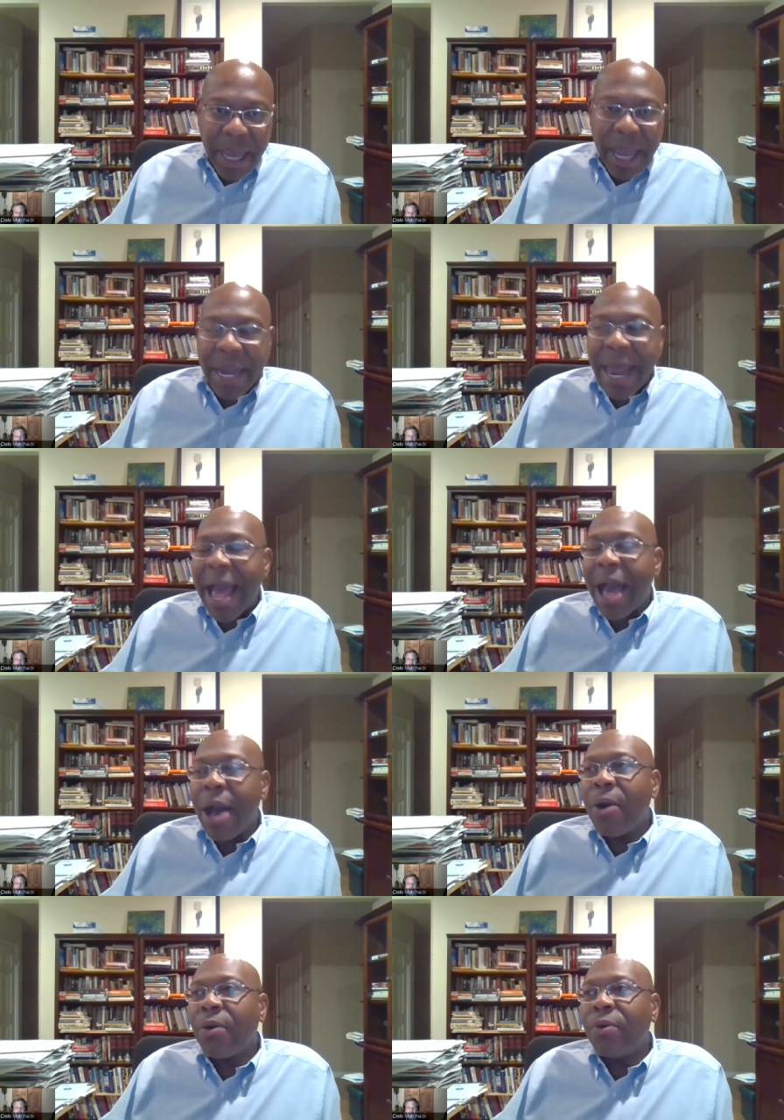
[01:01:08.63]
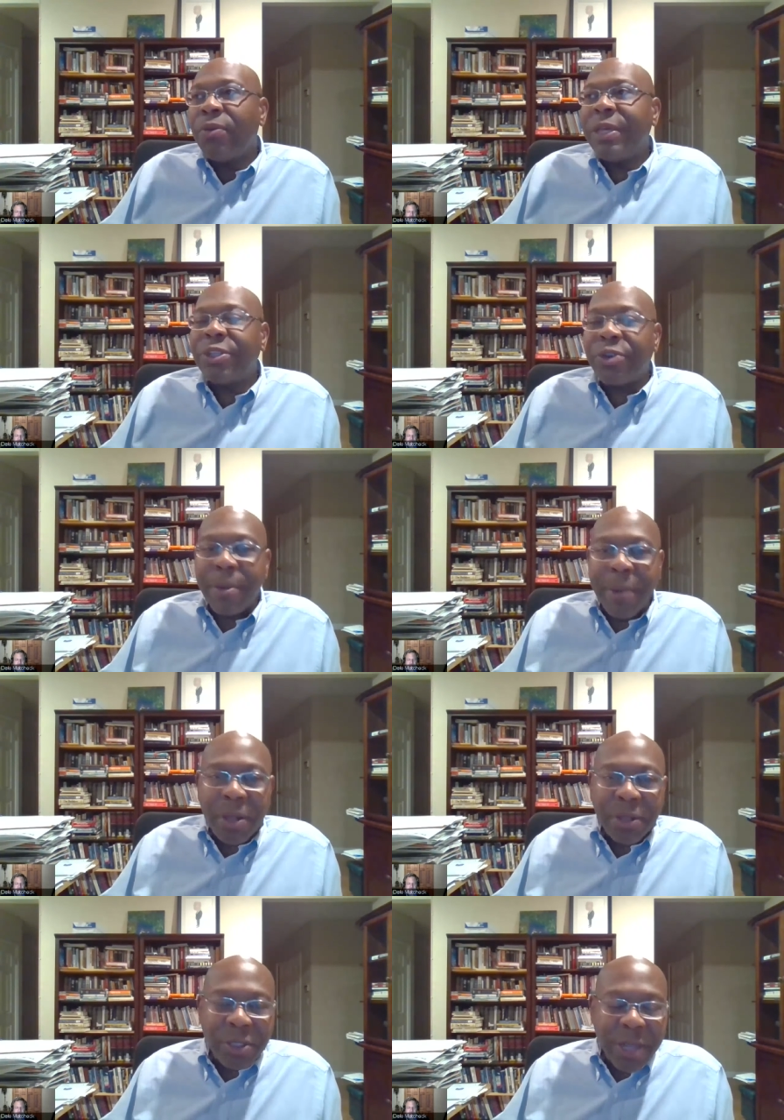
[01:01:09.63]
and how these
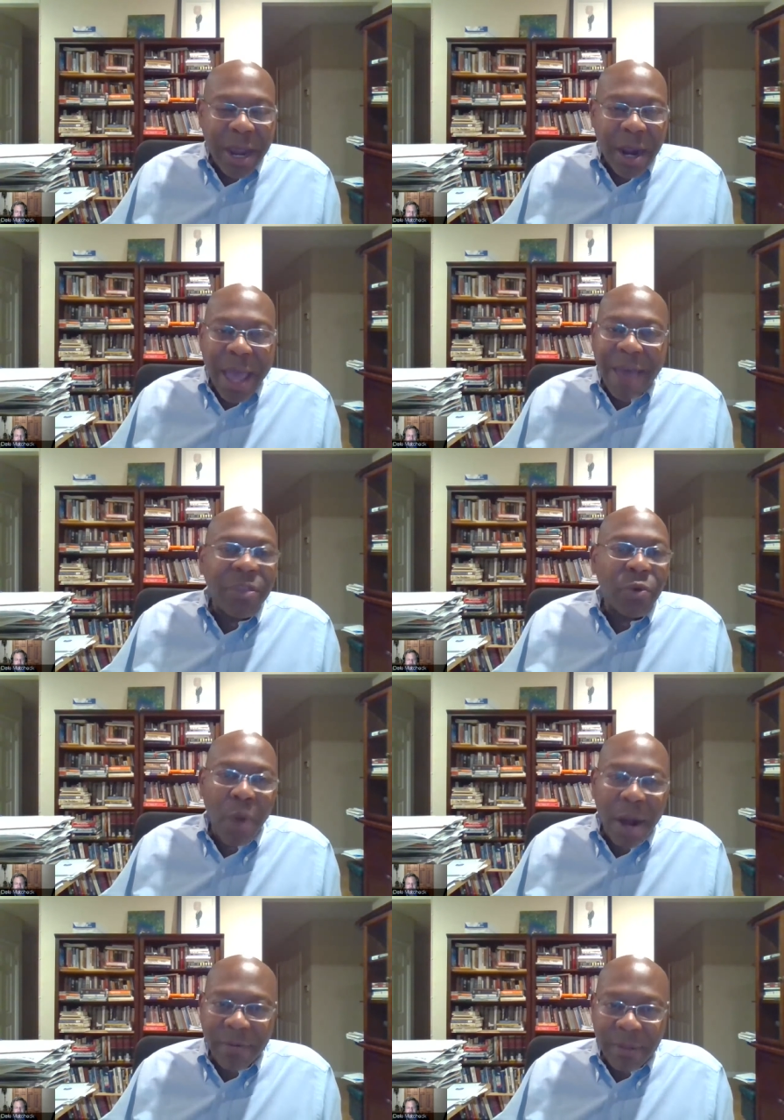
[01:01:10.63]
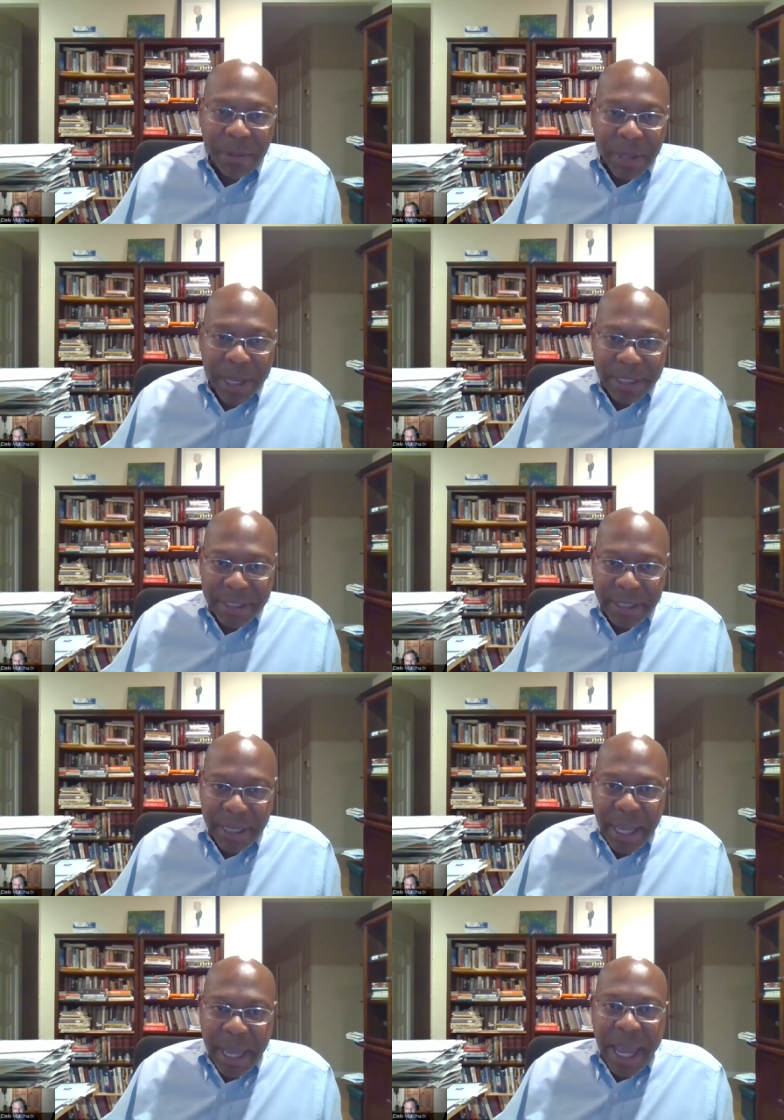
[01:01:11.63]
criminals have the run of the place,
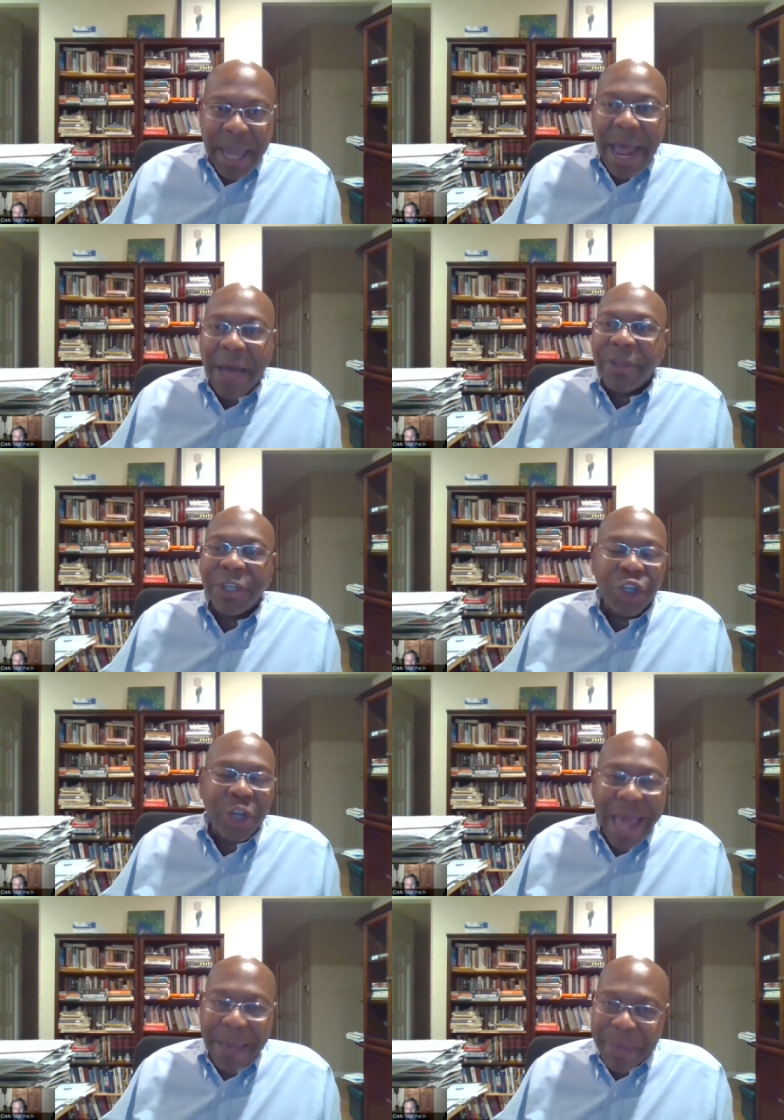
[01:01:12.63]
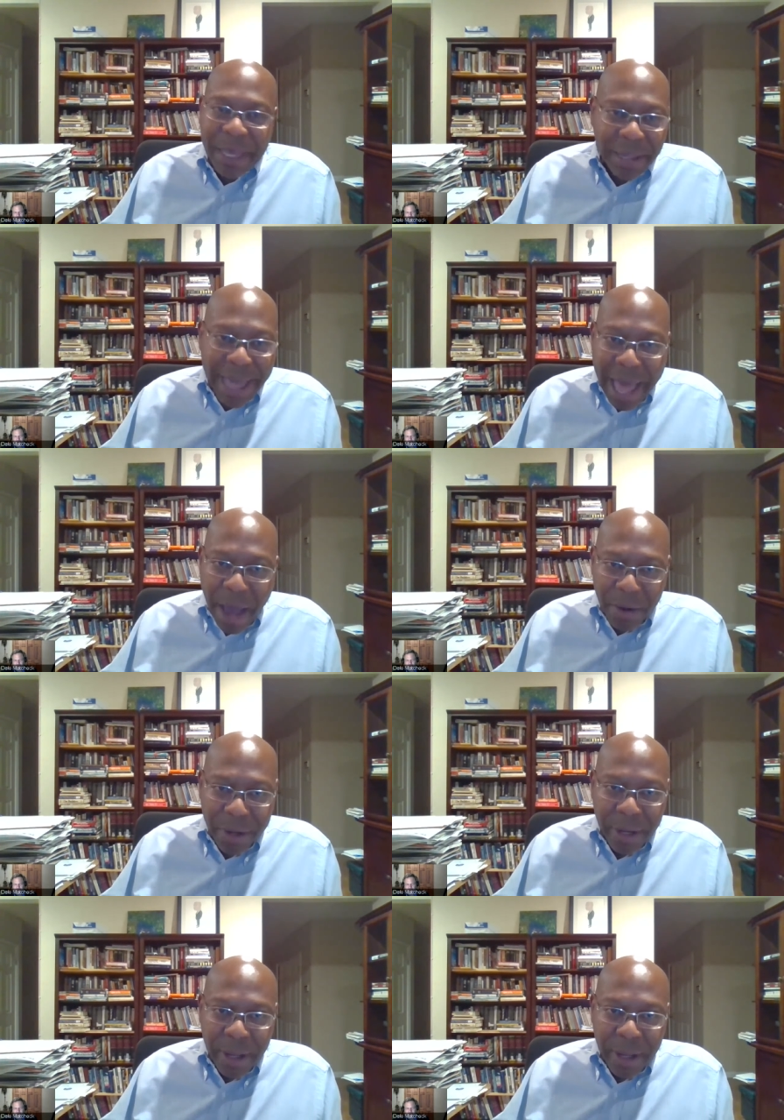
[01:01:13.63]
and how this should not be allowed,